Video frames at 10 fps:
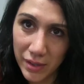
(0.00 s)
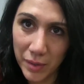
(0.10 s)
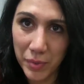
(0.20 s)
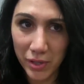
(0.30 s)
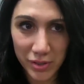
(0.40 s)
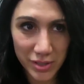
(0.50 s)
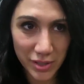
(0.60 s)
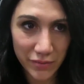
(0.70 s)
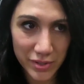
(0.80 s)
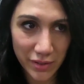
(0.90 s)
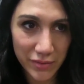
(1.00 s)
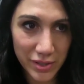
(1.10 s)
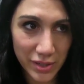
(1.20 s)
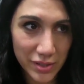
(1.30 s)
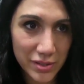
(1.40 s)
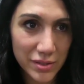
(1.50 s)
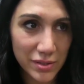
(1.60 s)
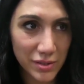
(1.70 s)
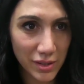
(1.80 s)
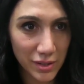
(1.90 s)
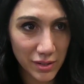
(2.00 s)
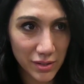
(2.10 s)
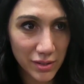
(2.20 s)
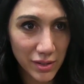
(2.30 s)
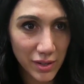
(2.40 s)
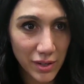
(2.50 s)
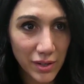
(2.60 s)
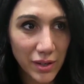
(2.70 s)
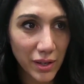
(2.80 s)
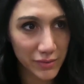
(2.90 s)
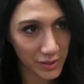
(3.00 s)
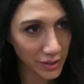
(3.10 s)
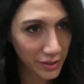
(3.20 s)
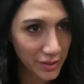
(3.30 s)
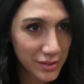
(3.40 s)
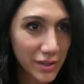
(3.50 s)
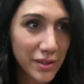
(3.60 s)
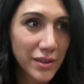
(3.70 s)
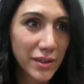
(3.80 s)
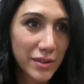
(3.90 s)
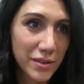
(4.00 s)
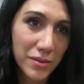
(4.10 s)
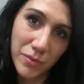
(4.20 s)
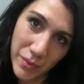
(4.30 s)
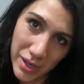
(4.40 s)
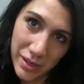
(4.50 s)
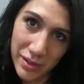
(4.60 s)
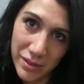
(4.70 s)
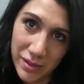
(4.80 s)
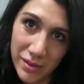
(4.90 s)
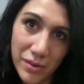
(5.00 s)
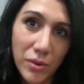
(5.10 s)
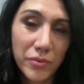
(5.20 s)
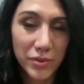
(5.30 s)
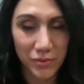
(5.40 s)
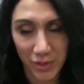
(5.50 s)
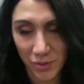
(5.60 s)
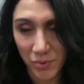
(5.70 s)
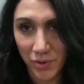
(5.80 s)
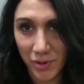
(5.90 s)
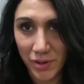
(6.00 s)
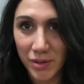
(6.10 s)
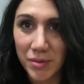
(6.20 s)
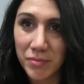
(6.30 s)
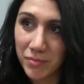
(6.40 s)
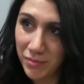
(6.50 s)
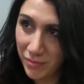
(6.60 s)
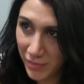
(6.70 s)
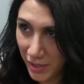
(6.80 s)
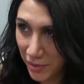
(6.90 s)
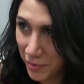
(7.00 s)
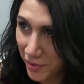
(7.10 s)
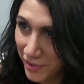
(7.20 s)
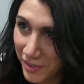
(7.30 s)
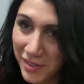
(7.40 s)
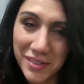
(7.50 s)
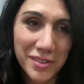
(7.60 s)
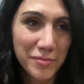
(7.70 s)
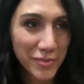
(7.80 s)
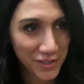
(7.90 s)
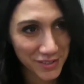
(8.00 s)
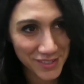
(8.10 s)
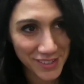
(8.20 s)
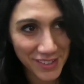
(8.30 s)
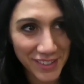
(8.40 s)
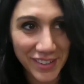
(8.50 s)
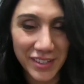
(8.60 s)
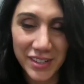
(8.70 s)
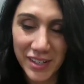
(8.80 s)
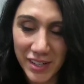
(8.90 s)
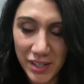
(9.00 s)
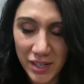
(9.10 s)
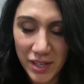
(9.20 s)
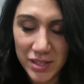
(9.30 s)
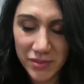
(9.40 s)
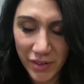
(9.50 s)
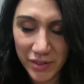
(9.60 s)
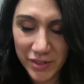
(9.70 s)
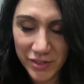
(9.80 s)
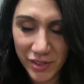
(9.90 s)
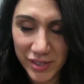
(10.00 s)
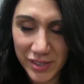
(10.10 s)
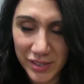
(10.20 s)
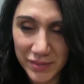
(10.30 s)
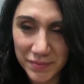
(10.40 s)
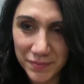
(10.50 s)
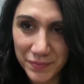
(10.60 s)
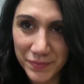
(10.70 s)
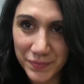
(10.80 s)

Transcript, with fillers: like pee on a stick for seven days, then have sex, then wait, and then hopefully you don't get your period, and then get your period, and then pee on a stick, and it's very exhausting. Listen, you